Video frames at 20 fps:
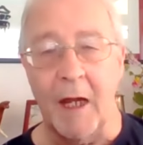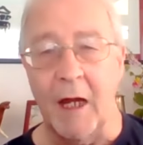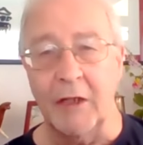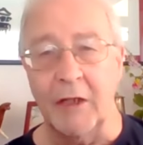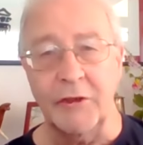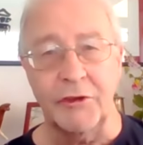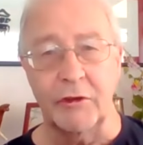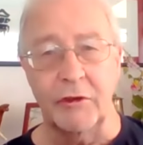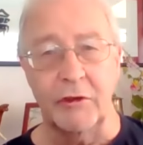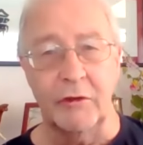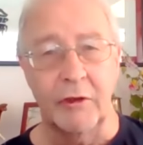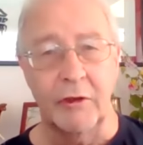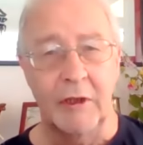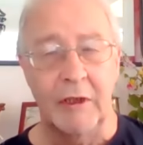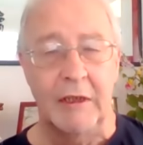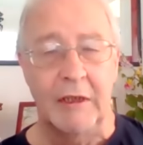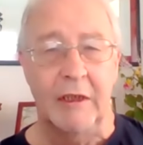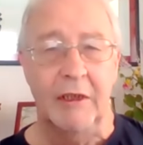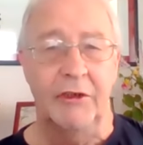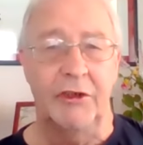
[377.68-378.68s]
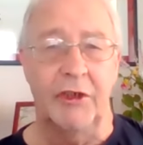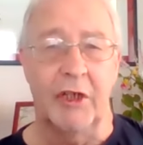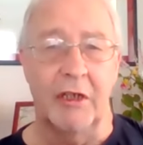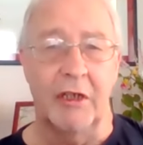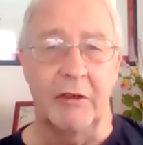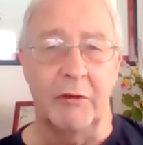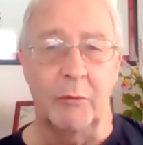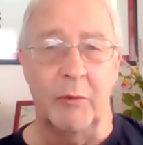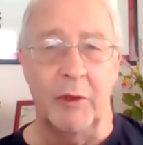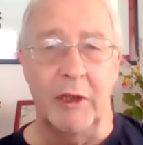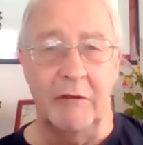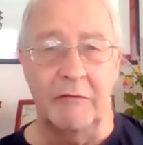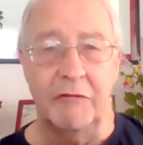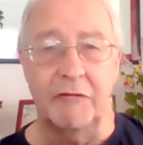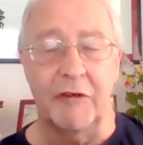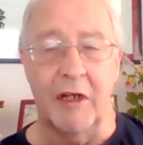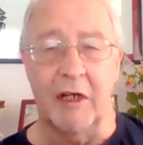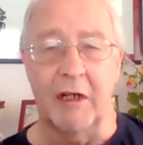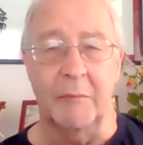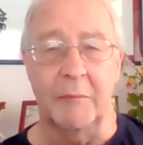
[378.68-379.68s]
I saw giant wind
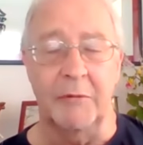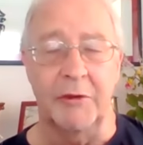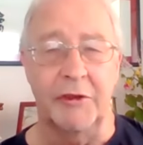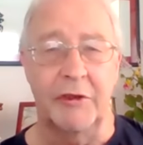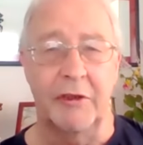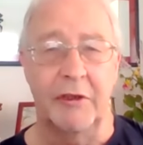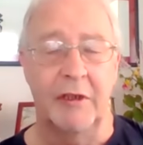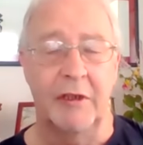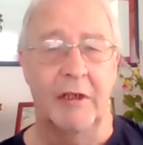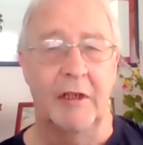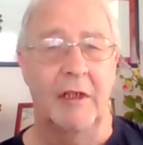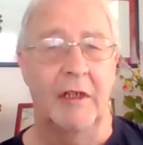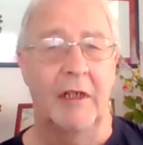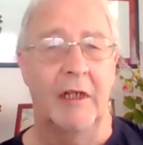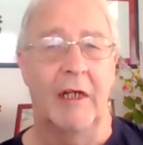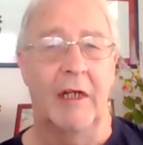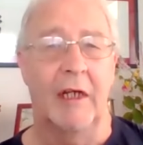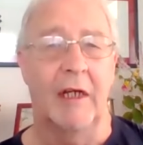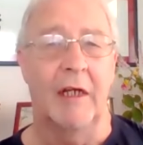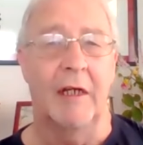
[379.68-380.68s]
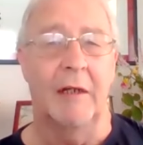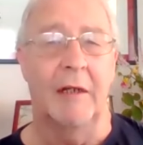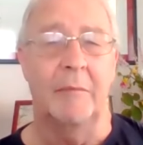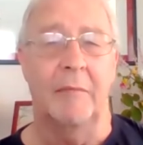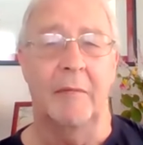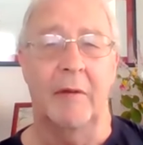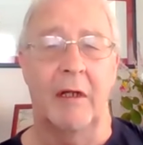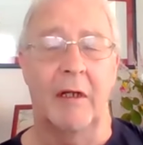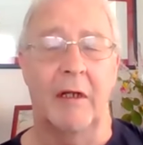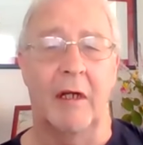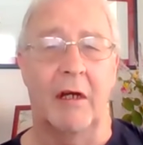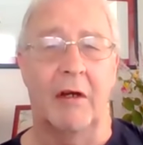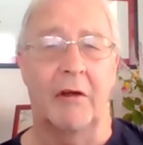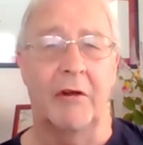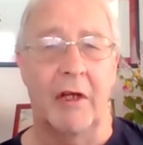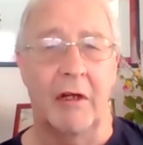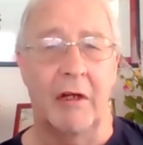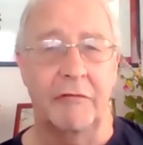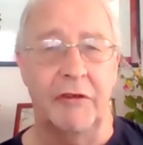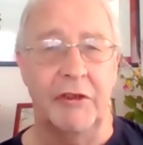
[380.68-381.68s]
farms
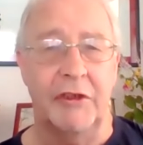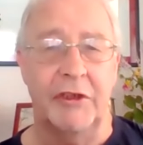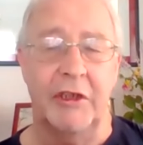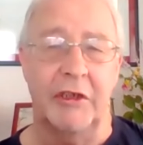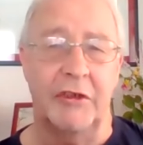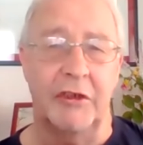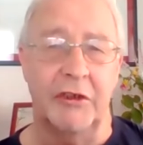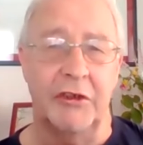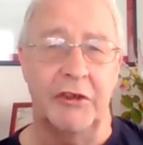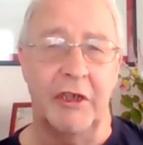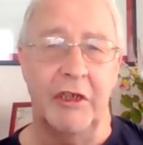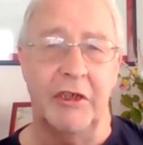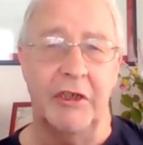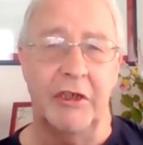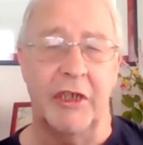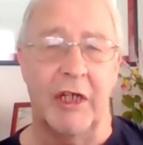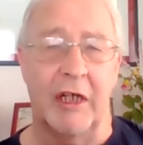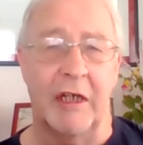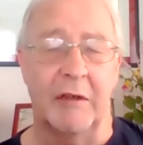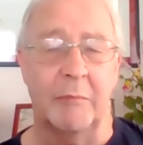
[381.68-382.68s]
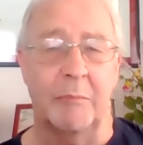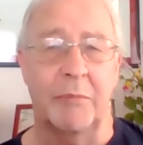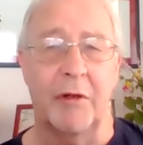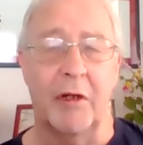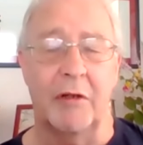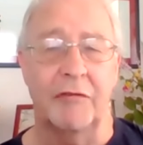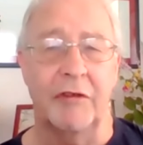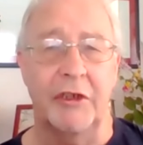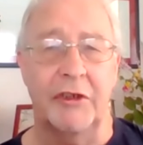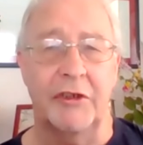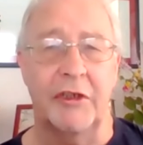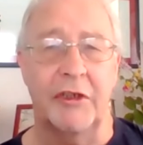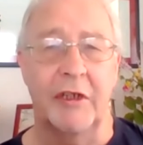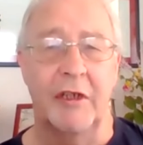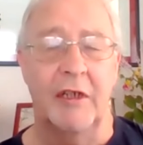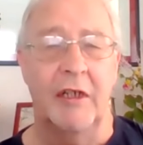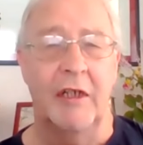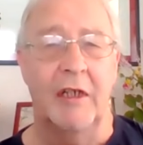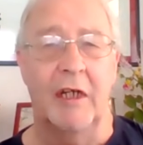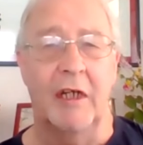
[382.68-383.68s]
on our visit to Xinjiang province,
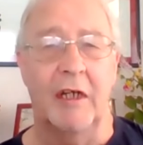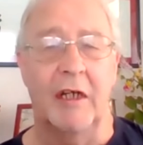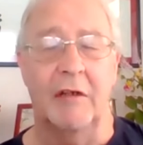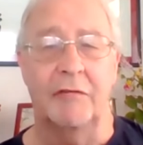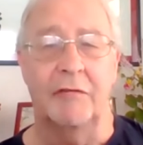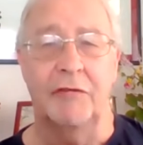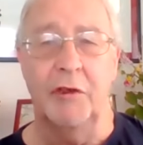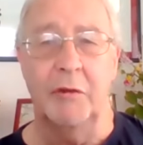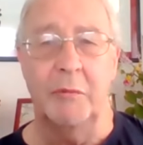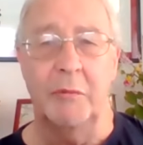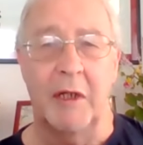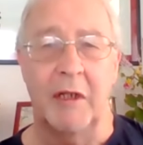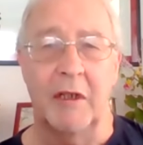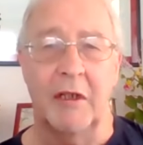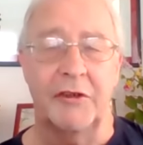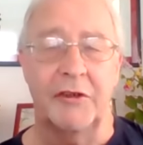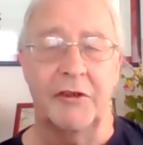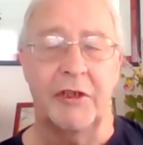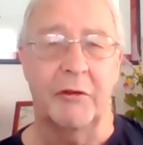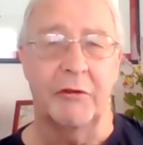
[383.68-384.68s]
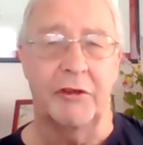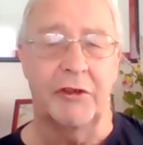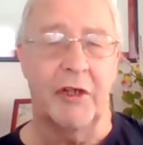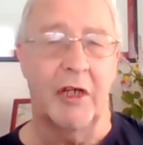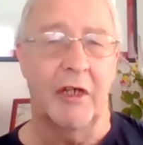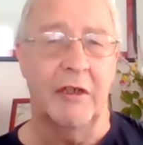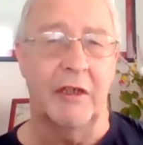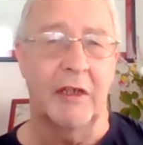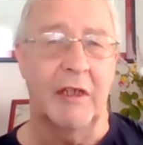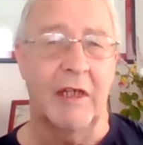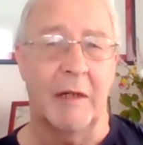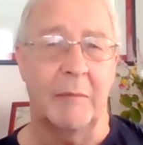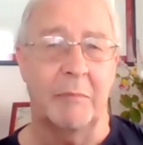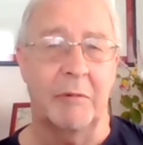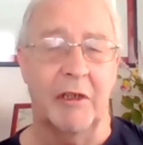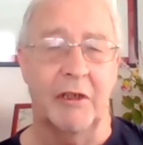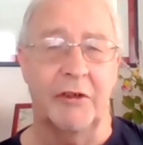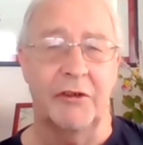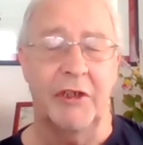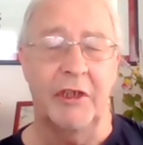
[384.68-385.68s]
a few miles outside the
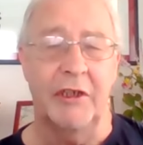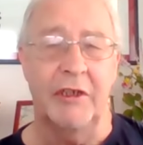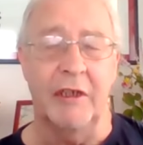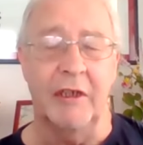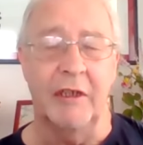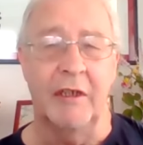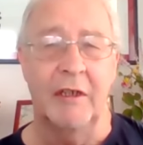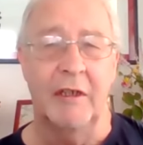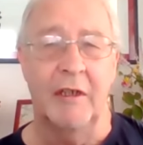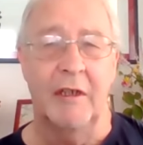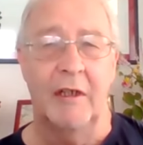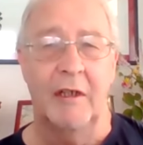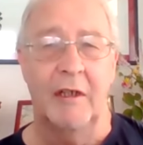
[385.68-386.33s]
capital city,